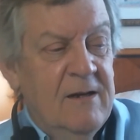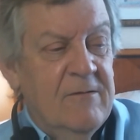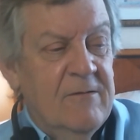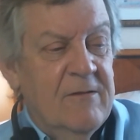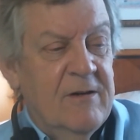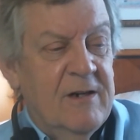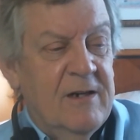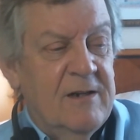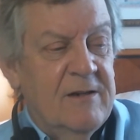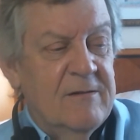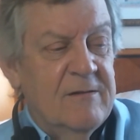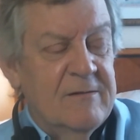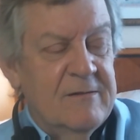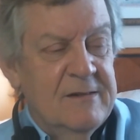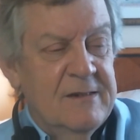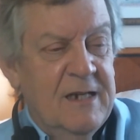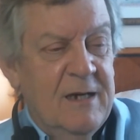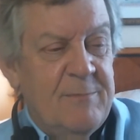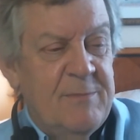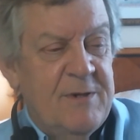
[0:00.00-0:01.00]
Well,
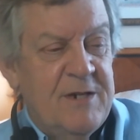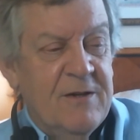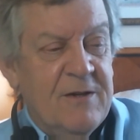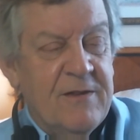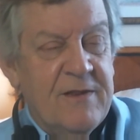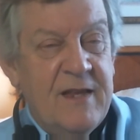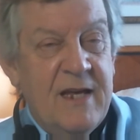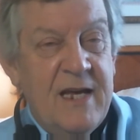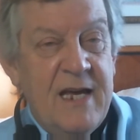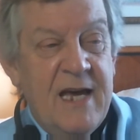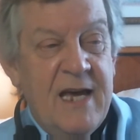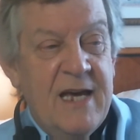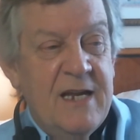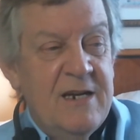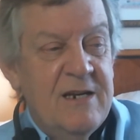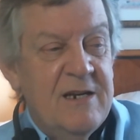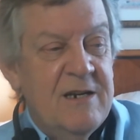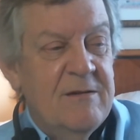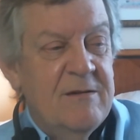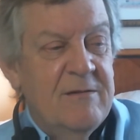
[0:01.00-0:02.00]
up till
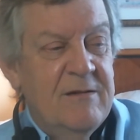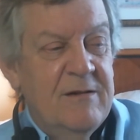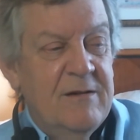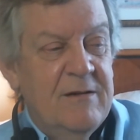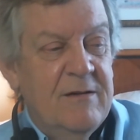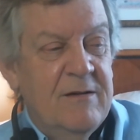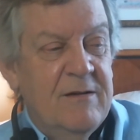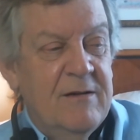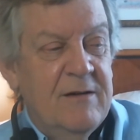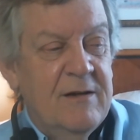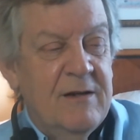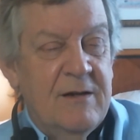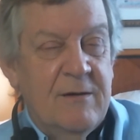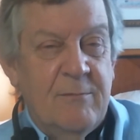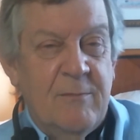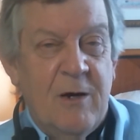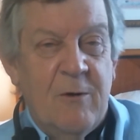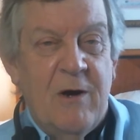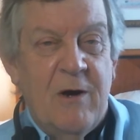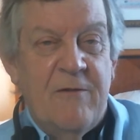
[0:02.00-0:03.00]
then,
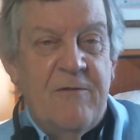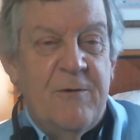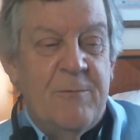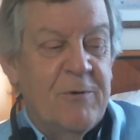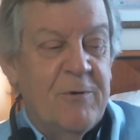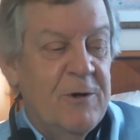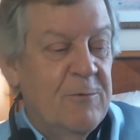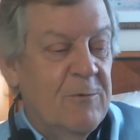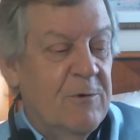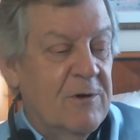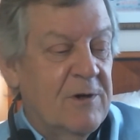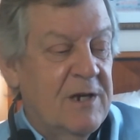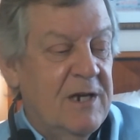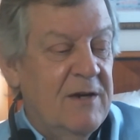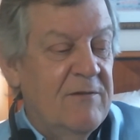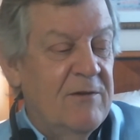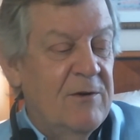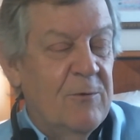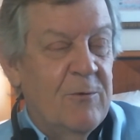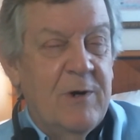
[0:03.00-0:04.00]
my wife had pretty well
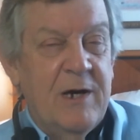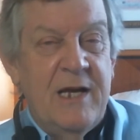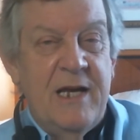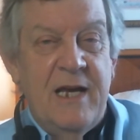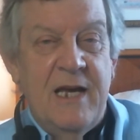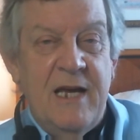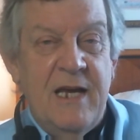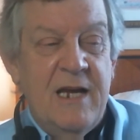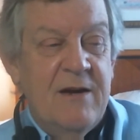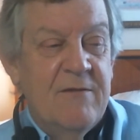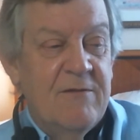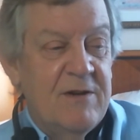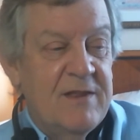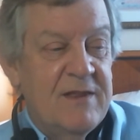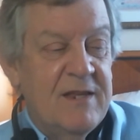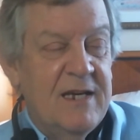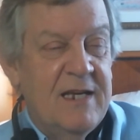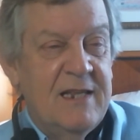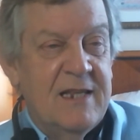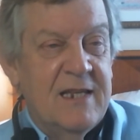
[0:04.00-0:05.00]
given away
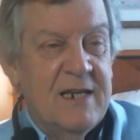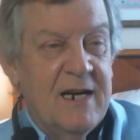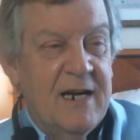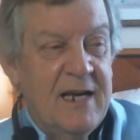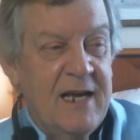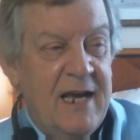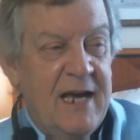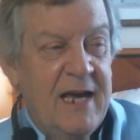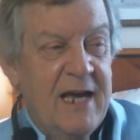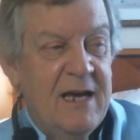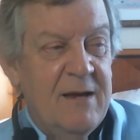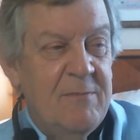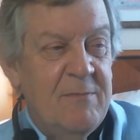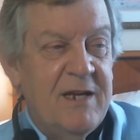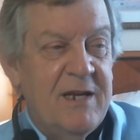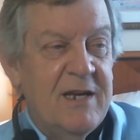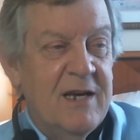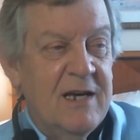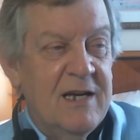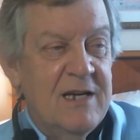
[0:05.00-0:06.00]
everything that I had
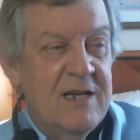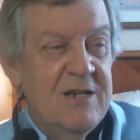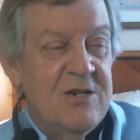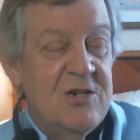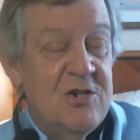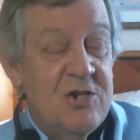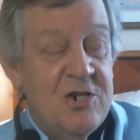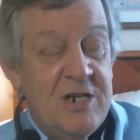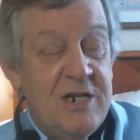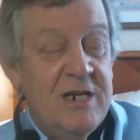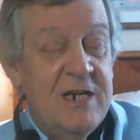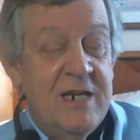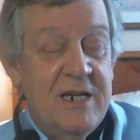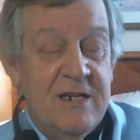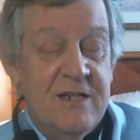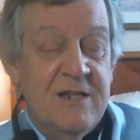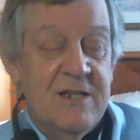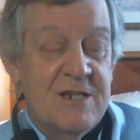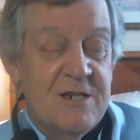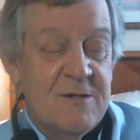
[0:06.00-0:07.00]
because she
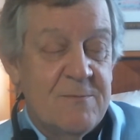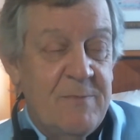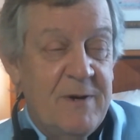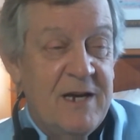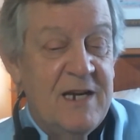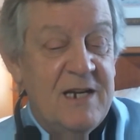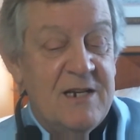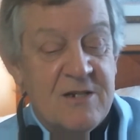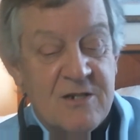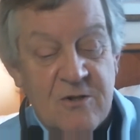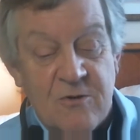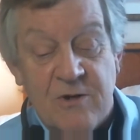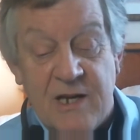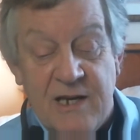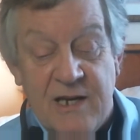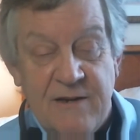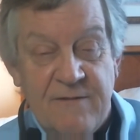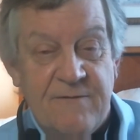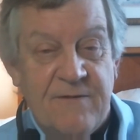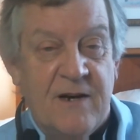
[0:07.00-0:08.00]
needed the space.
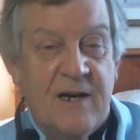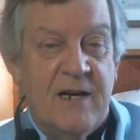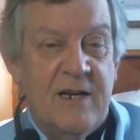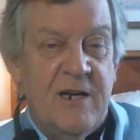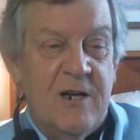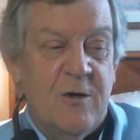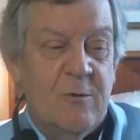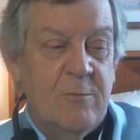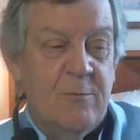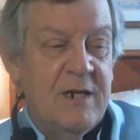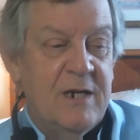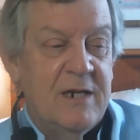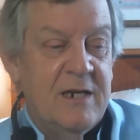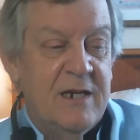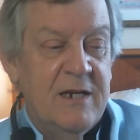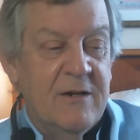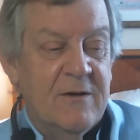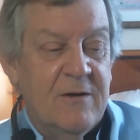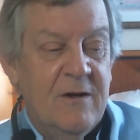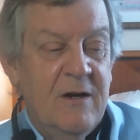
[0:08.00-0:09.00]
Okay, fine. No big
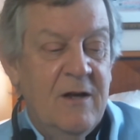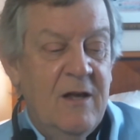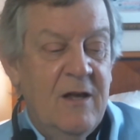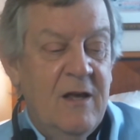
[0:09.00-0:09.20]
deal.